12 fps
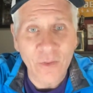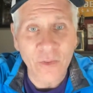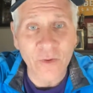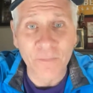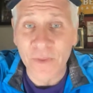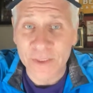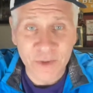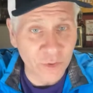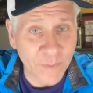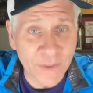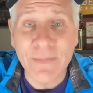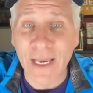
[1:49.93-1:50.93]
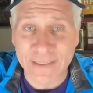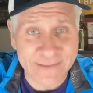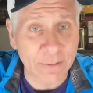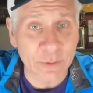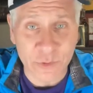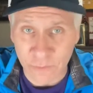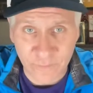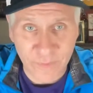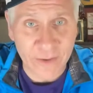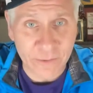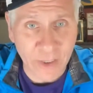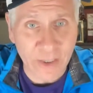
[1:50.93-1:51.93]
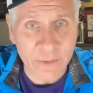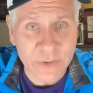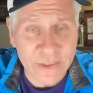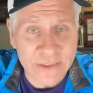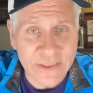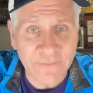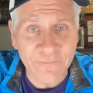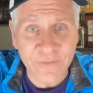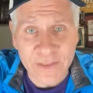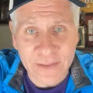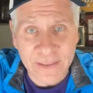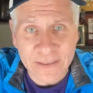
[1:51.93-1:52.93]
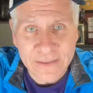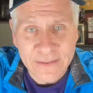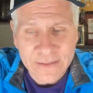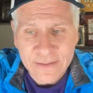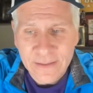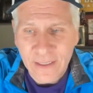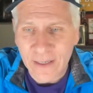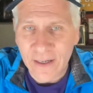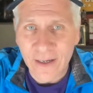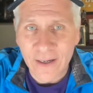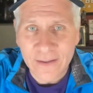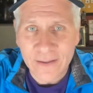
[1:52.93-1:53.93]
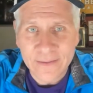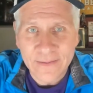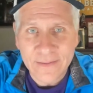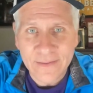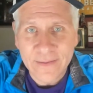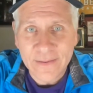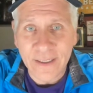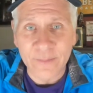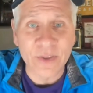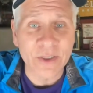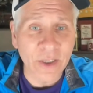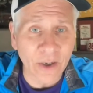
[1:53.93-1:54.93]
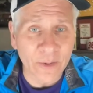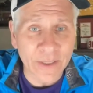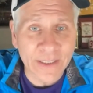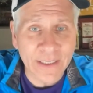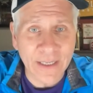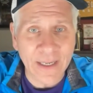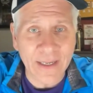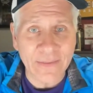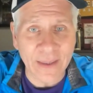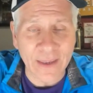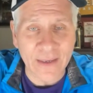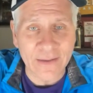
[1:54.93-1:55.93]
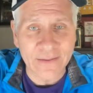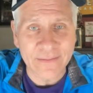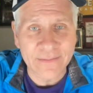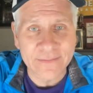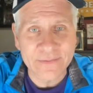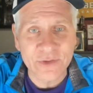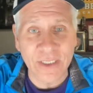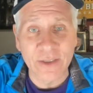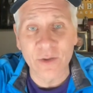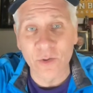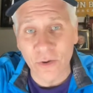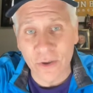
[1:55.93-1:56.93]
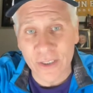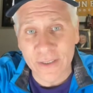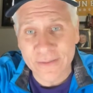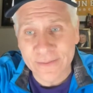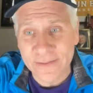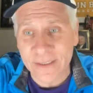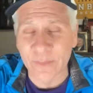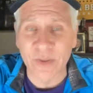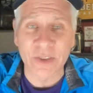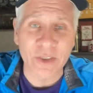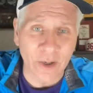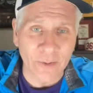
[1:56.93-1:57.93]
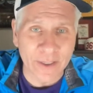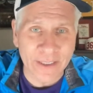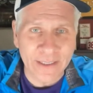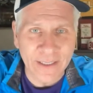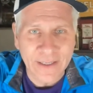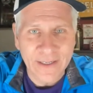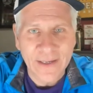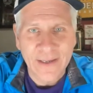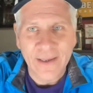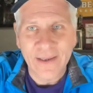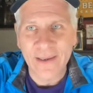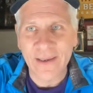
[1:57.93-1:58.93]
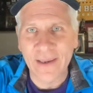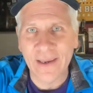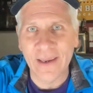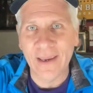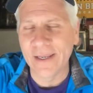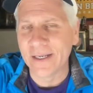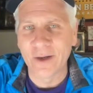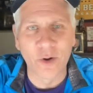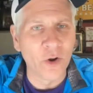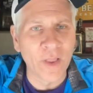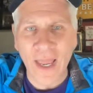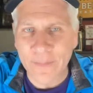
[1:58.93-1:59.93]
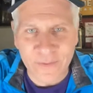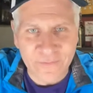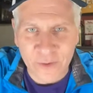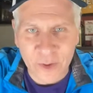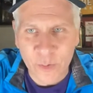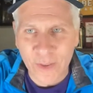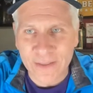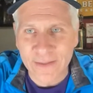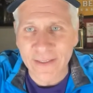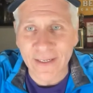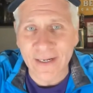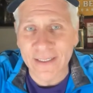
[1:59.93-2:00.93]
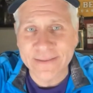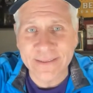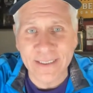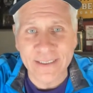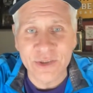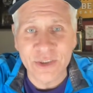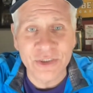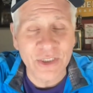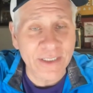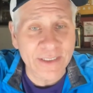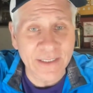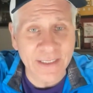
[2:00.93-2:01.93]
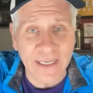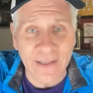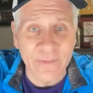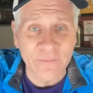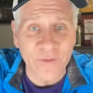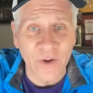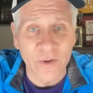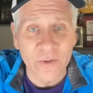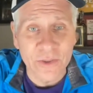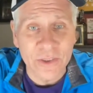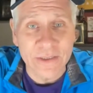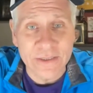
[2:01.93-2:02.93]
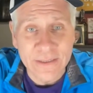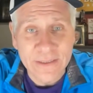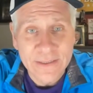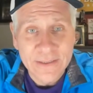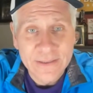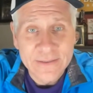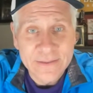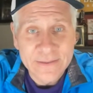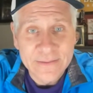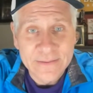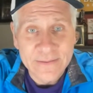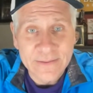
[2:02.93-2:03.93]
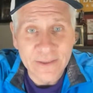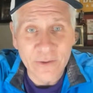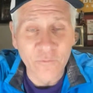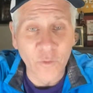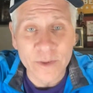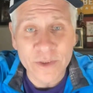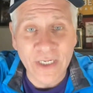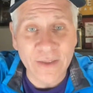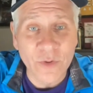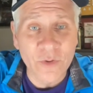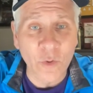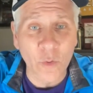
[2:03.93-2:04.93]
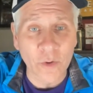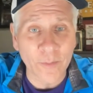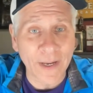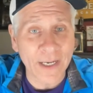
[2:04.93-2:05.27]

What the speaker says: the QB mess that was over there, right? With T.J. Finley coming and going, and then Jaden DeLaura coming and going. And it all happened very quickly. And I said, G.J. Kinney on the phone to, former JMU quarterback